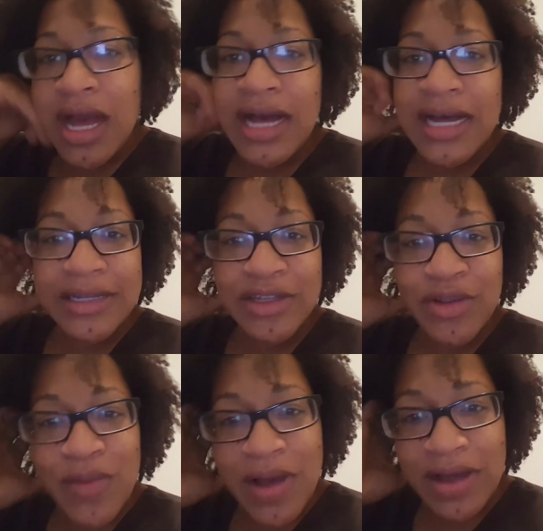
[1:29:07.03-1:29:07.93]
You're
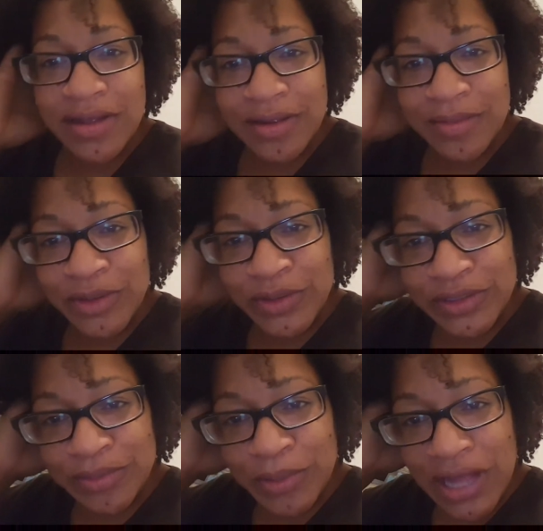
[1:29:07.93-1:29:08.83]
welcome,
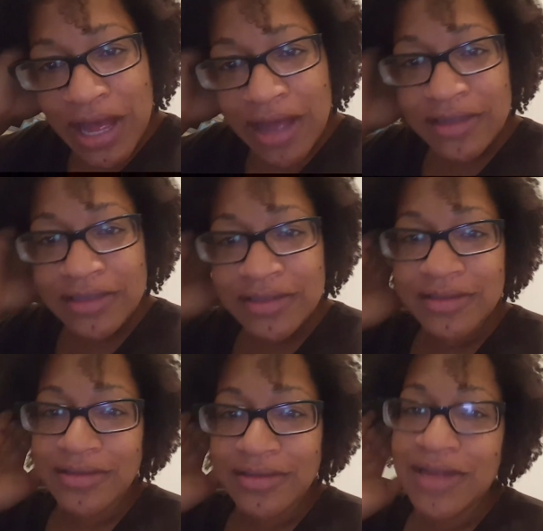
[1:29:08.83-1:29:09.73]
Orange Burlock.
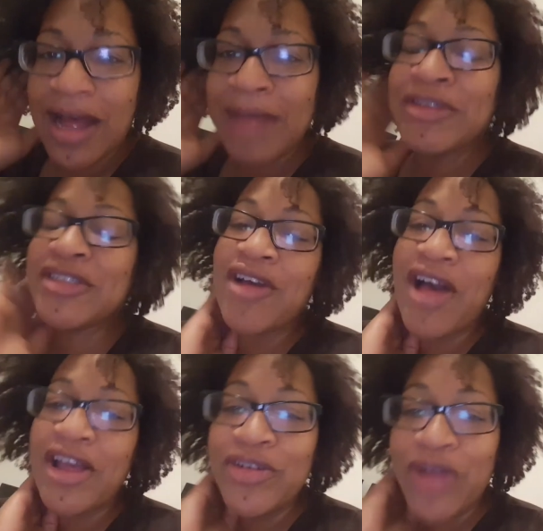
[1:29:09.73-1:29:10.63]
I'm just going to
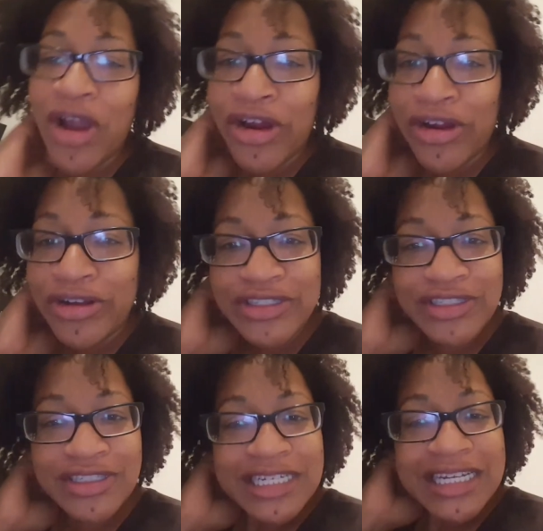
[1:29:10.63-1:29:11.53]
call you
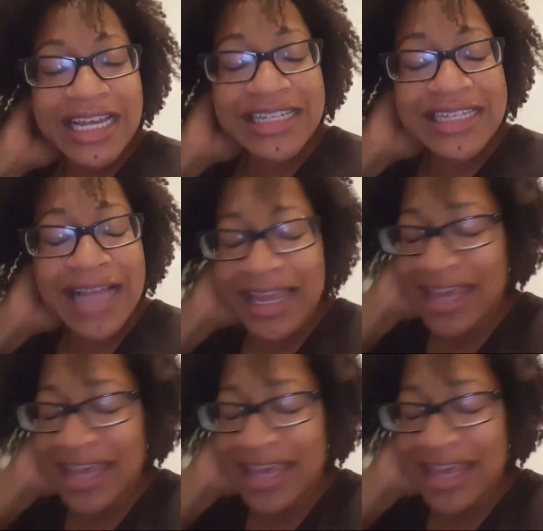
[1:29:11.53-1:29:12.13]
Orange, because I